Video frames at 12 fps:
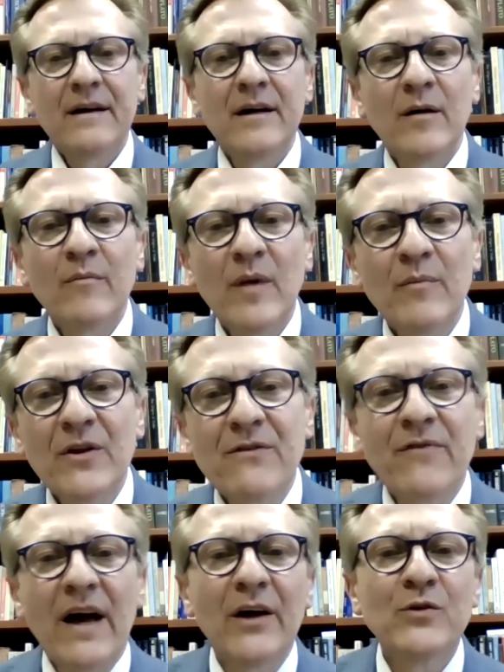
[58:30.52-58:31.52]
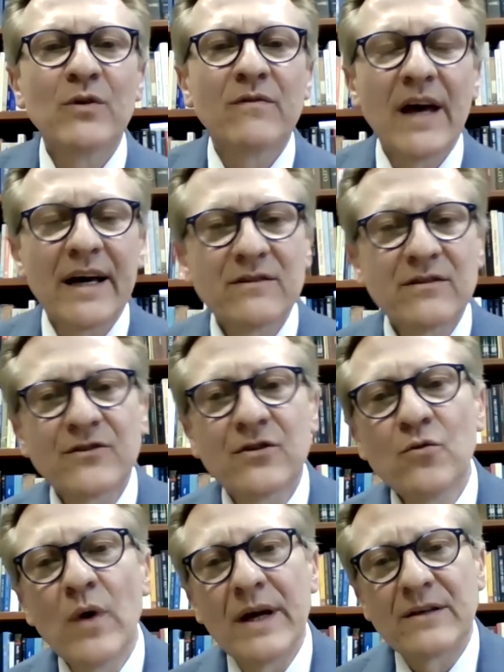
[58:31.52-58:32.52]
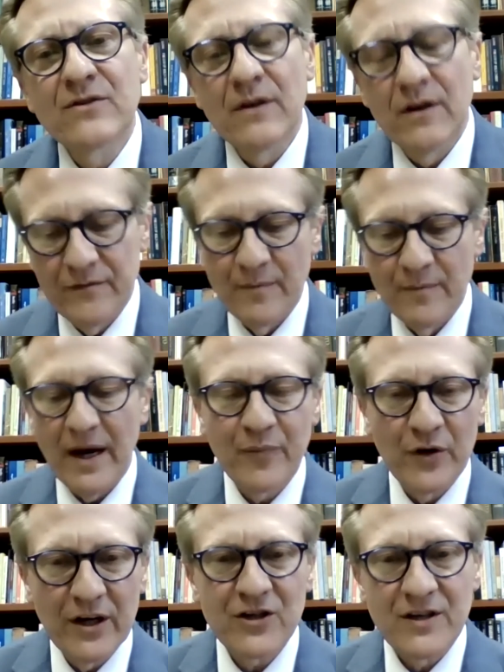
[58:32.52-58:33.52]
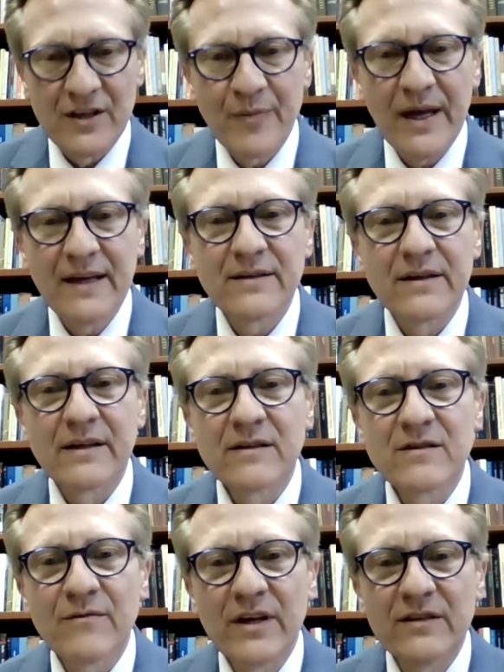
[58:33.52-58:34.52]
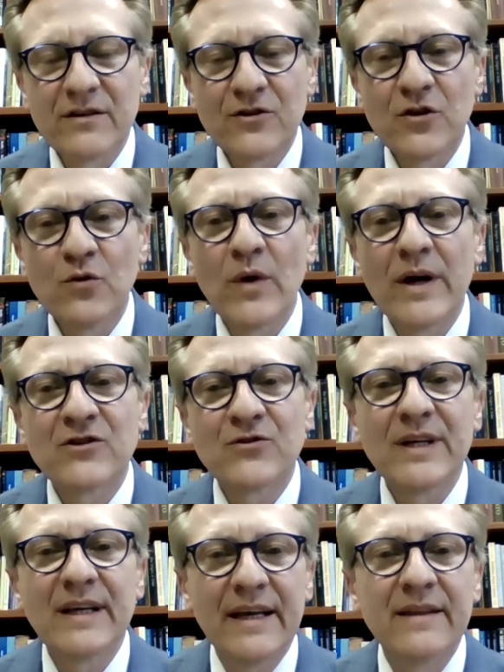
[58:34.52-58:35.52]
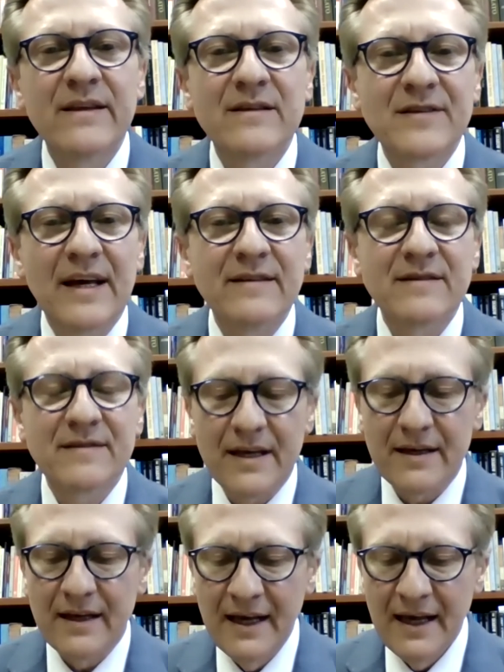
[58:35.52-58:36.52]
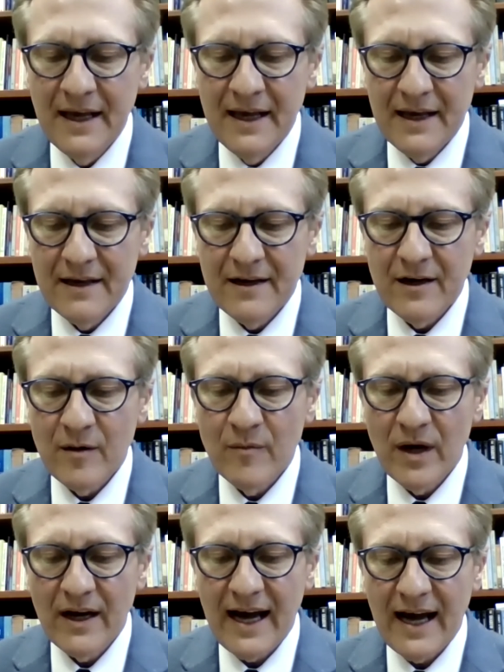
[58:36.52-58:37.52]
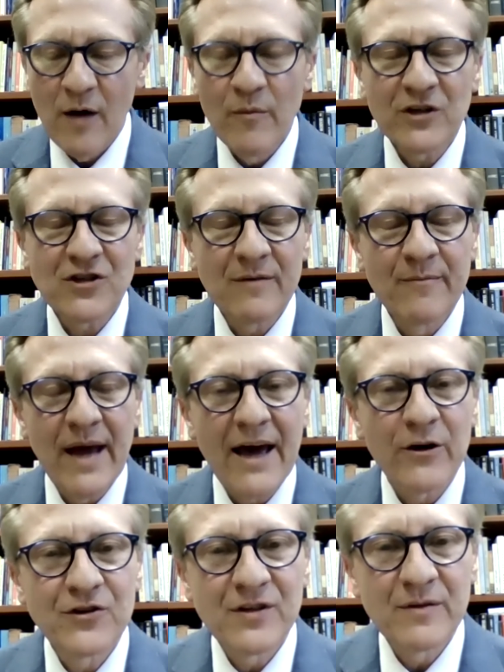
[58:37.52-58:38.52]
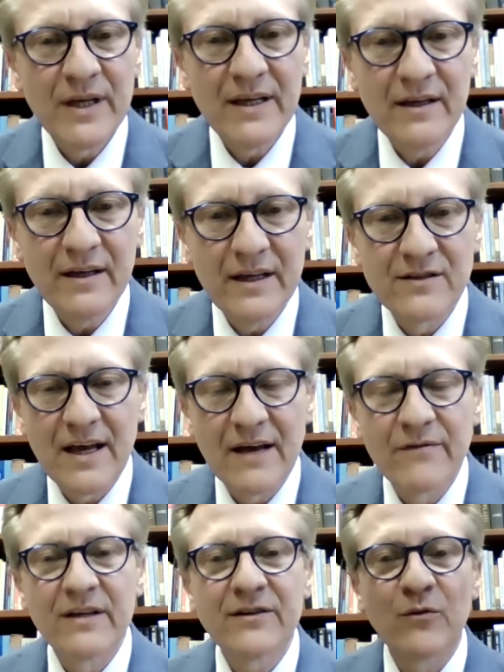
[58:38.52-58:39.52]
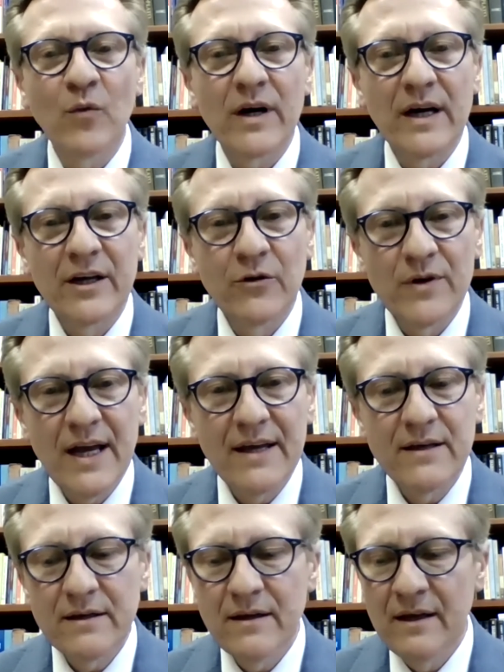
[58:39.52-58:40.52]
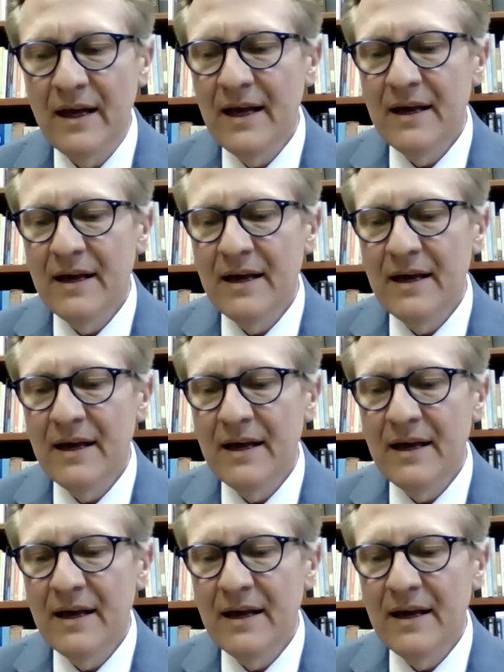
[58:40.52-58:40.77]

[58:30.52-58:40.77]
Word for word: Um, but the value of that is a two-way of the, my production, the painting is a, is a two-way street in the sense that um, how much it mattered to me is evident in what I created.